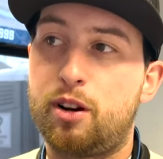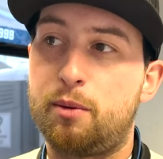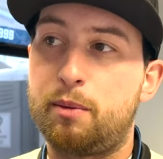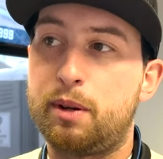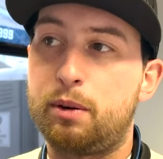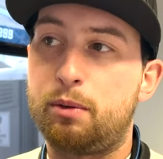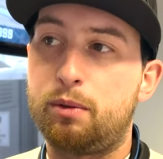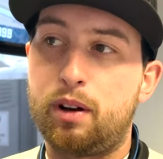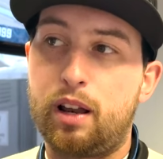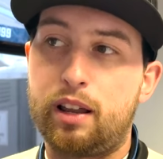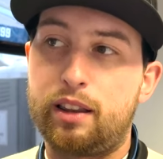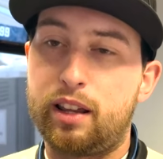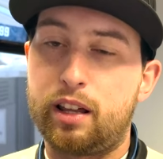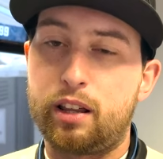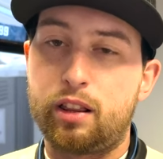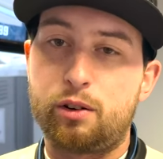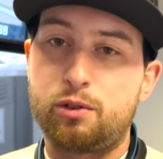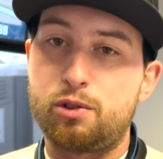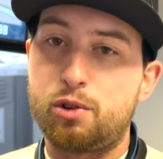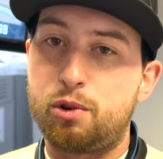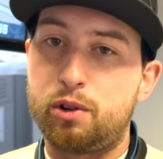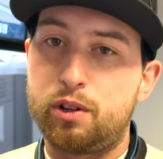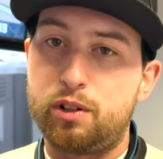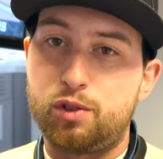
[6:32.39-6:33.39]
I mean, I think
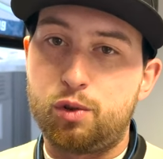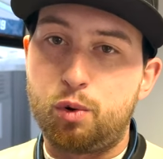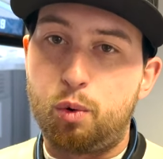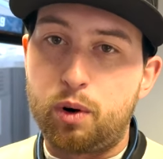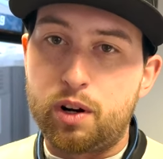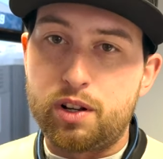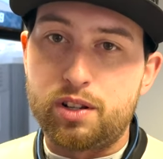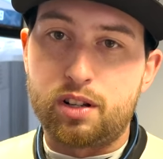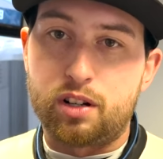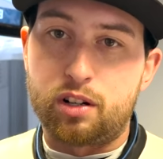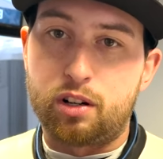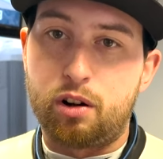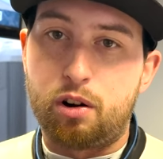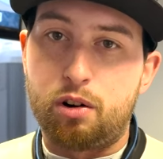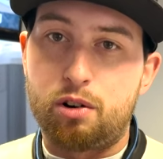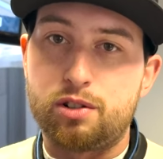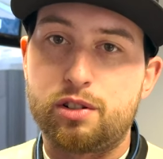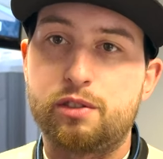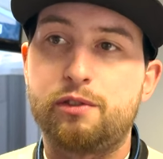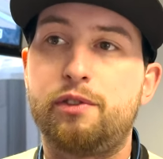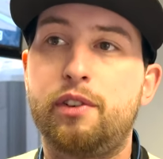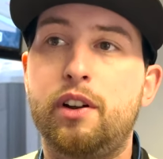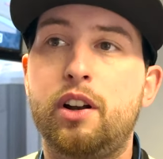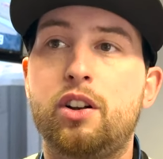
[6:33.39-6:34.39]
there's only 27
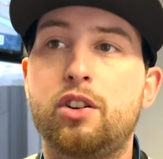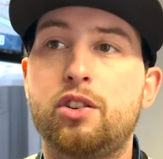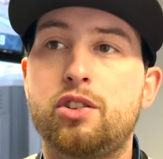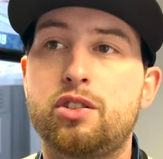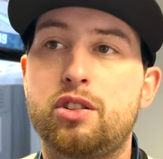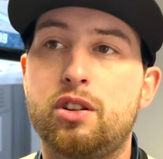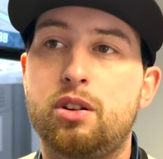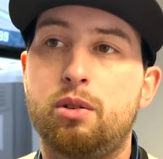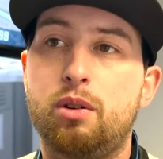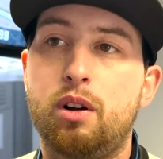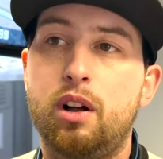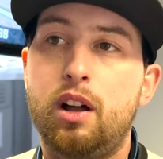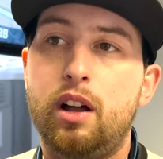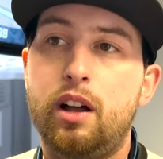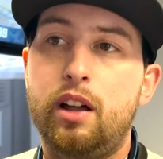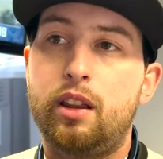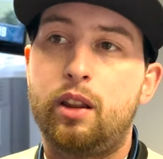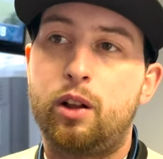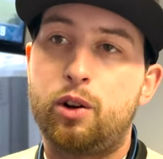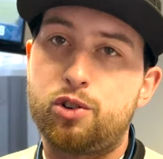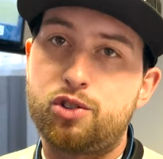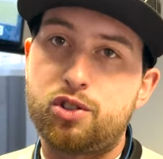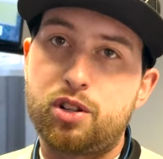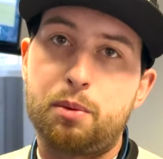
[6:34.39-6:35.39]
cars to finish, so
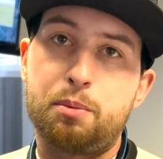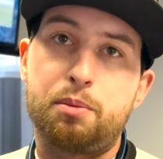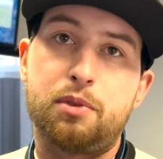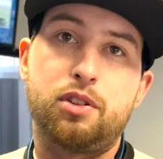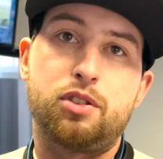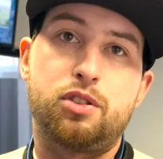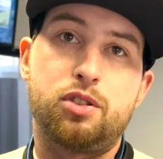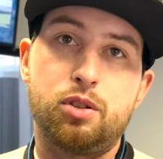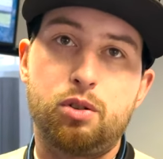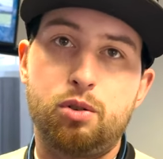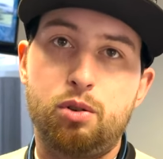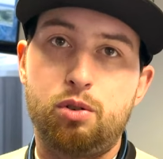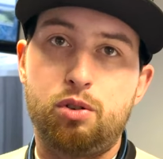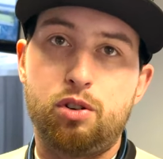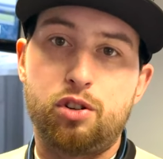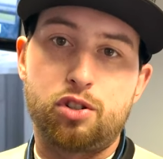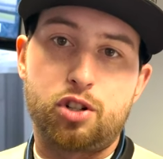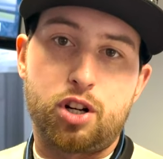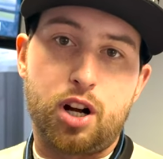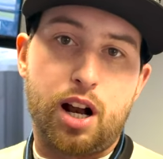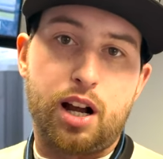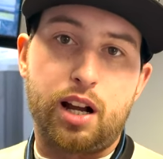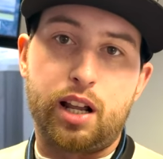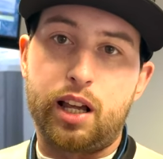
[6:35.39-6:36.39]
there's something to just
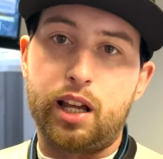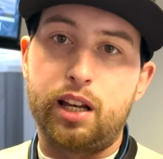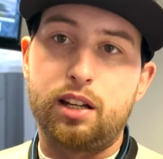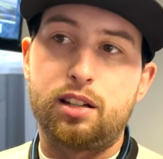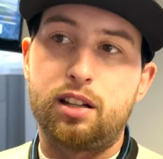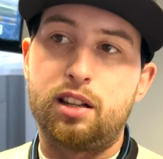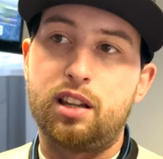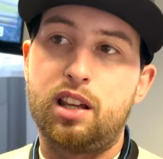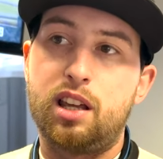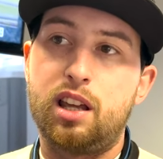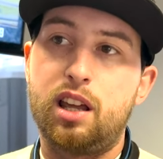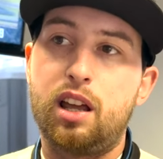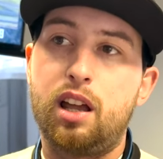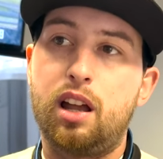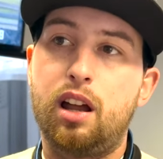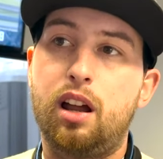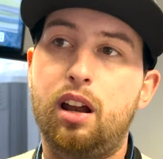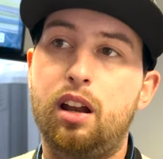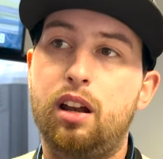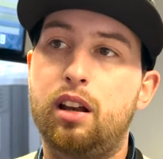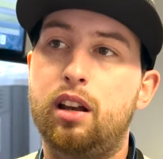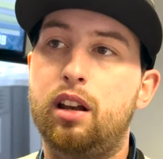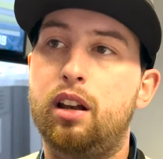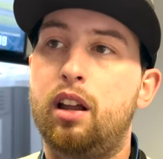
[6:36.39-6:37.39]
trying to get to the
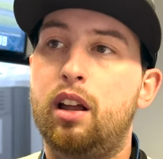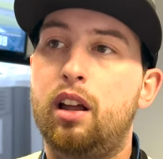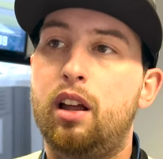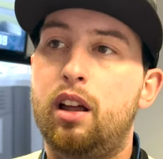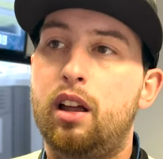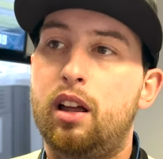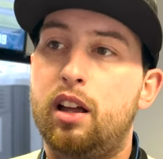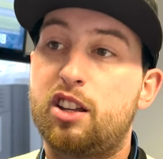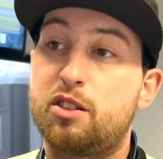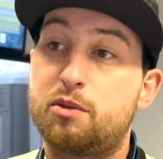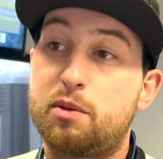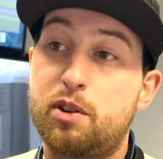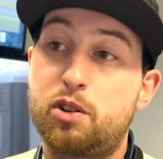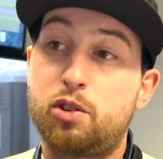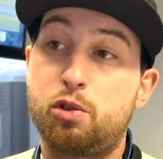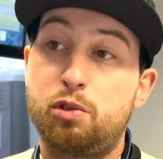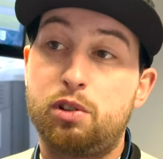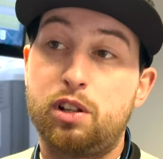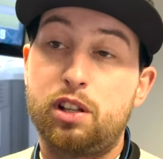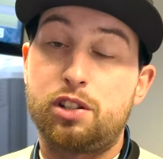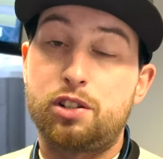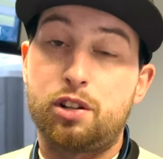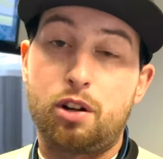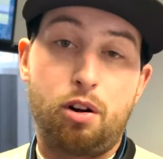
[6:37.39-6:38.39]
end, and especially
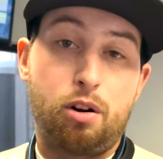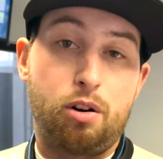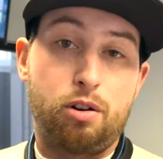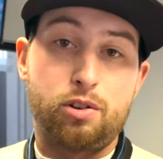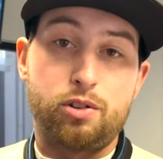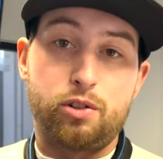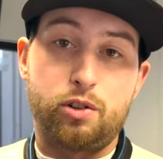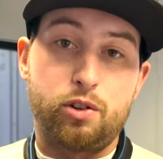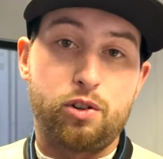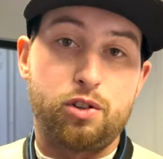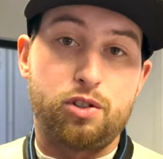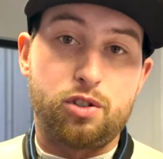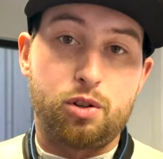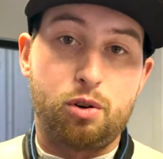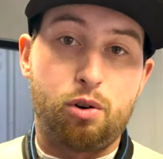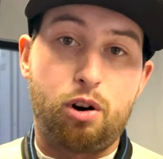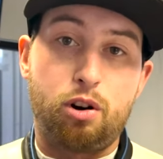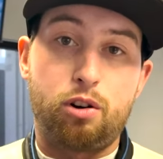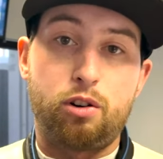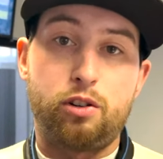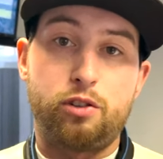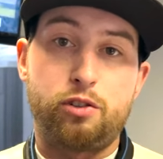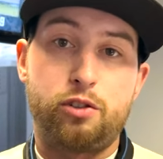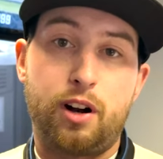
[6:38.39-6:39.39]
with these cars, they're just so
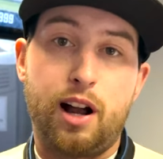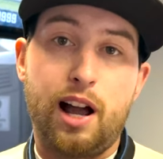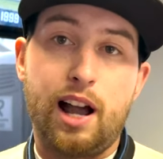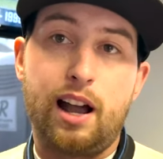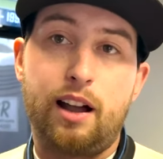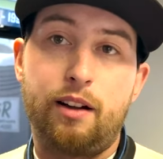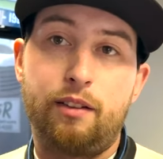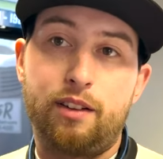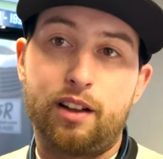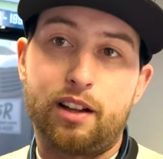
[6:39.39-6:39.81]
hard to drive.